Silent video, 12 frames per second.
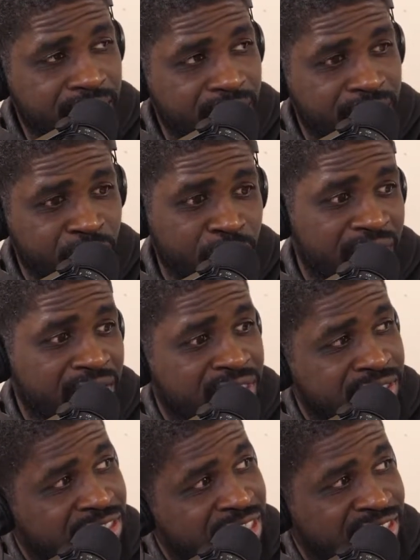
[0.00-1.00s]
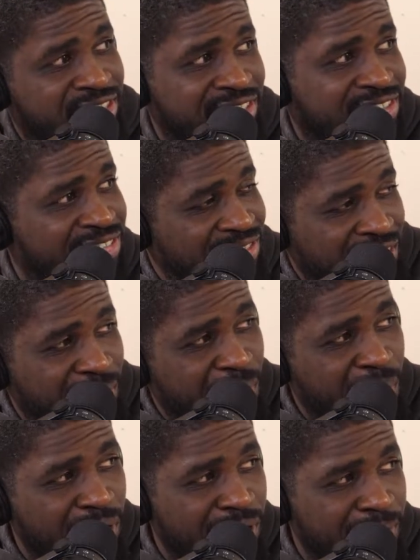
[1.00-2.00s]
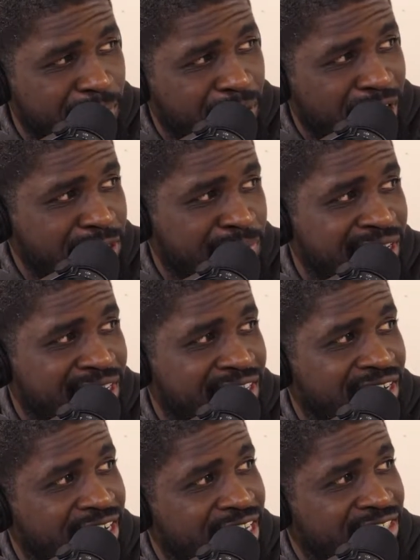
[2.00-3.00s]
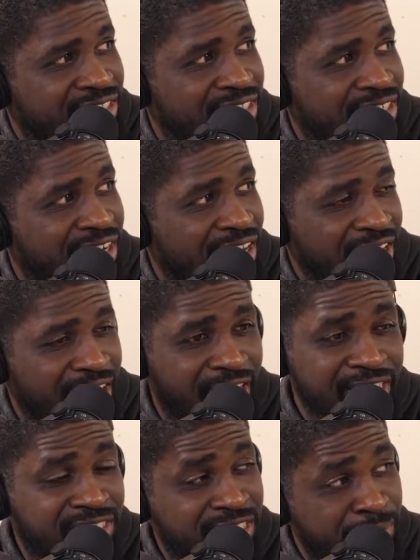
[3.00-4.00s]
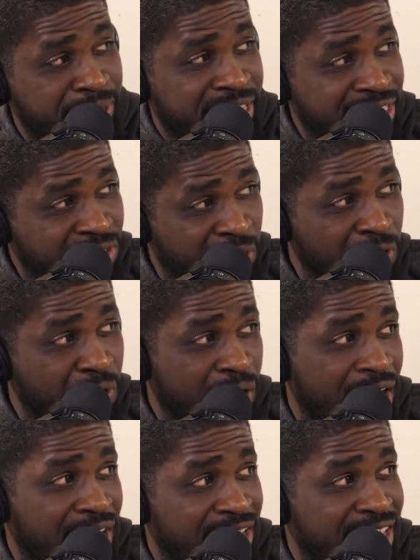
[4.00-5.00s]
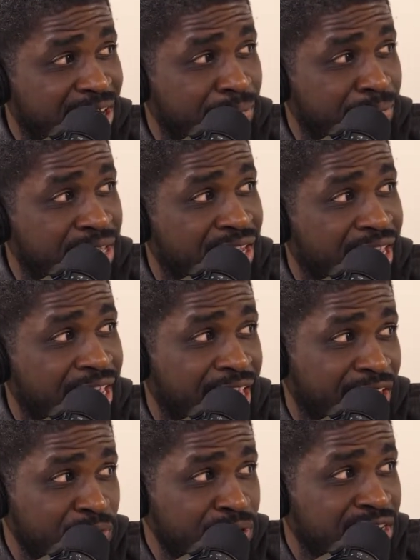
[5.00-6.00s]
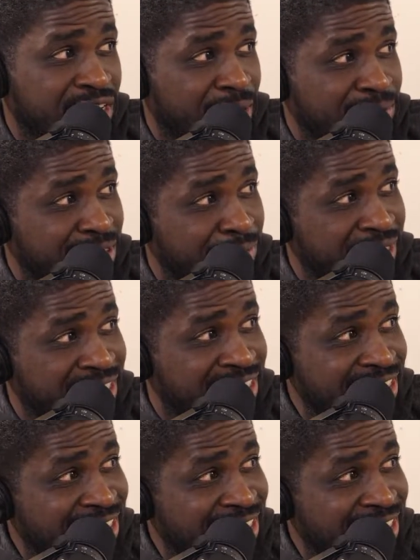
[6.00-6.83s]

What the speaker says: you got a consensus number one prospect in the nation and CBS gonna go holler at him and be like, hey, you need to come to the Big Ten?